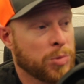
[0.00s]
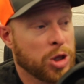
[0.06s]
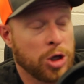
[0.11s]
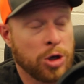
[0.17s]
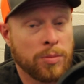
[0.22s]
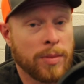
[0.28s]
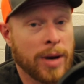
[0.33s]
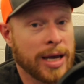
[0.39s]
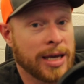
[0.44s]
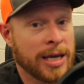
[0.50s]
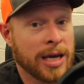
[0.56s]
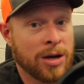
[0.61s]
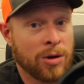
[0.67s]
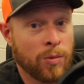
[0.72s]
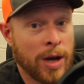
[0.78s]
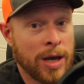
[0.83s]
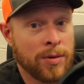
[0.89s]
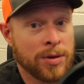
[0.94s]
you might get
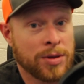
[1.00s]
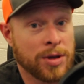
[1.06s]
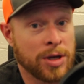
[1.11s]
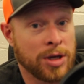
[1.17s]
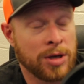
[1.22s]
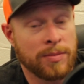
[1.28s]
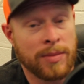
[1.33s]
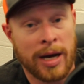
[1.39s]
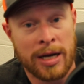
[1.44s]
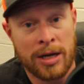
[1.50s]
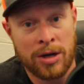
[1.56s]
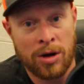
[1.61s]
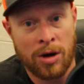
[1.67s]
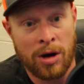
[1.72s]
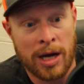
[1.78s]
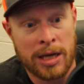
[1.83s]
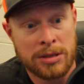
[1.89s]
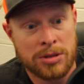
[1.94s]
away with it, you might
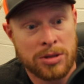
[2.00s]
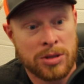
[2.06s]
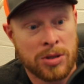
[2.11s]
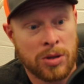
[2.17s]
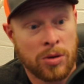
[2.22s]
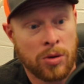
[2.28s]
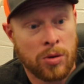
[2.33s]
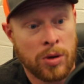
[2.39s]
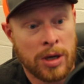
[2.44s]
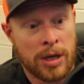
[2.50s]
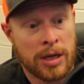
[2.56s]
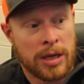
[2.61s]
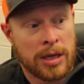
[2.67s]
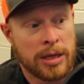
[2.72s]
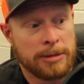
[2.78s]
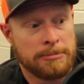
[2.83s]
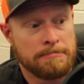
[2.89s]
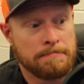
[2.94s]
not. So
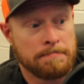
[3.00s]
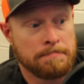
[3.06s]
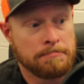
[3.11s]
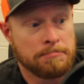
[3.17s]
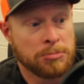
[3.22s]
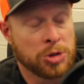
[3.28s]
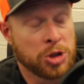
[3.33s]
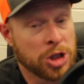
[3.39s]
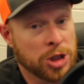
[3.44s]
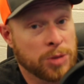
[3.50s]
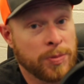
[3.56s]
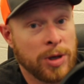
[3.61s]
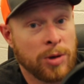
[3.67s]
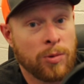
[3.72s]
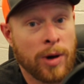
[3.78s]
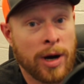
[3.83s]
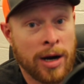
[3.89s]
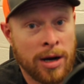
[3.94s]
just be
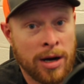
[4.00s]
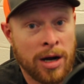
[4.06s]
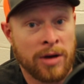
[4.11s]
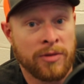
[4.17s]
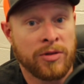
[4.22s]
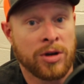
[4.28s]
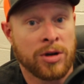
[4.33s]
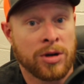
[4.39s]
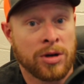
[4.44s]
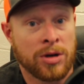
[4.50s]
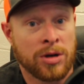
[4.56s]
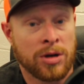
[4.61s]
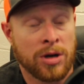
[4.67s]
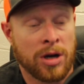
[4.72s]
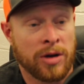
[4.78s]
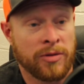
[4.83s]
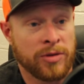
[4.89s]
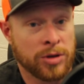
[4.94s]
aware of
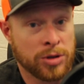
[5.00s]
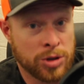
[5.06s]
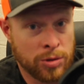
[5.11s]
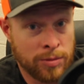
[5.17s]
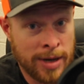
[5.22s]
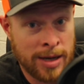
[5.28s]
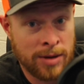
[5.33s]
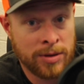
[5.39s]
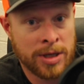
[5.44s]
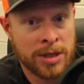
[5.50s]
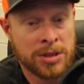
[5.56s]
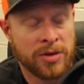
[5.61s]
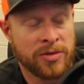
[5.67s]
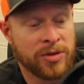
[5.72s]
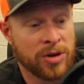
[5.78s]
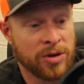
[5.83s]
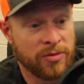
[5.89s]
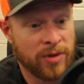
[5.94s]
your surroundings,
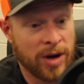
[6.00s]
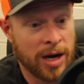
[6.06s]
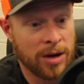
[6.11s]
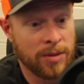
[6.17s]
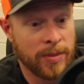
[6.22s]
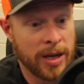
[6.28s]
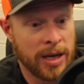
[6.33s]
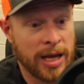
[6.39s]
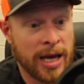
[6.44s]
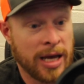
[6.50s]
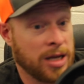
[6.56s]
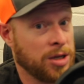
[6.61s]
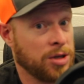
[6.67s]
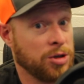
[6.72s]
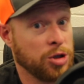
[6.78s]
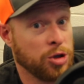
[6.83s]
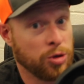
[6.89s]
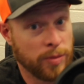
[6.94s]
of your environment,
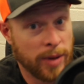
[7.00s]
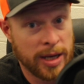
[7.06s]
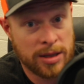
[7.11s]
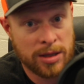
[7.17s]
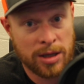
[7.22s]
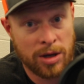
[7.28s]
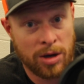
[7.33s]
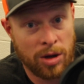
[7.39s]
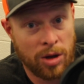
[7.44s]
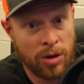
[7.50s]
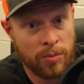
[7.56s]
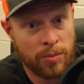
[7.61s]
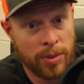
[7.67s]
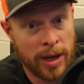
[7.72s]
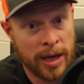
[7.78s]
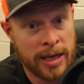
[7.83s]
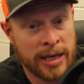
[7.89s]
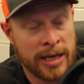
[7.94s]
and you make the call,
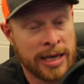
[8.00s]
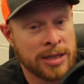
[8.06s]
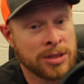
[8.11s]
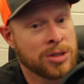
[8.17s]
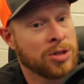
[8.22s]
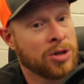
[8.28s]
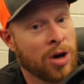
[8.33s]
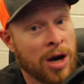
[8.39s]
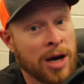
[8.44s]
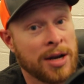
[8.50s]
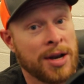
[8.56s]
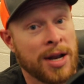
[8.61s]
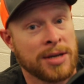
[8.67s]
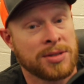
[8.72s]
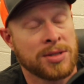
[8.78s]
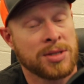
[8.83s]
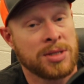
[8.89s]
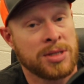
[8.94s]
but it's not
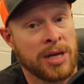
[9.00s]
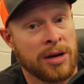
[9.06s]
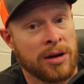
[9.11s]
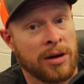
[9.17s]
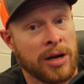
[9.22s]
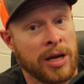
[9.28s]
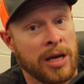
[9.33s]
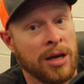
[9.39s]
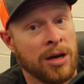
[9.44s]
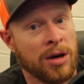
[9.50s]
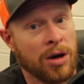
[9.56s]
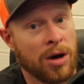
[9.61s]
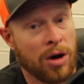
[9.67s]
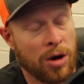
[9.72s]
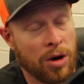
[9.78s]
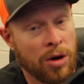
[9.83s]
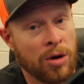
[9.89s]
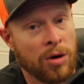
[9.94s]
necessary
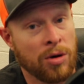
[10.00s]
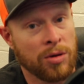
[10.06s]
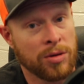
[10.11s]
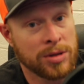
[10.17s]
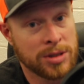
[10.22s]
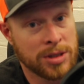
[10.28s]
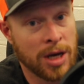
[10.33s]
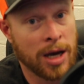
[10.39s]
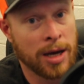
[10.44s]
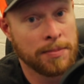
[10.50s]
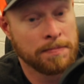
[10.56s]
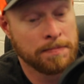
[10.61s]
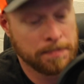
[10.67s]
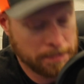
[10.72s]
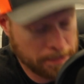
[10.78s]
all the time.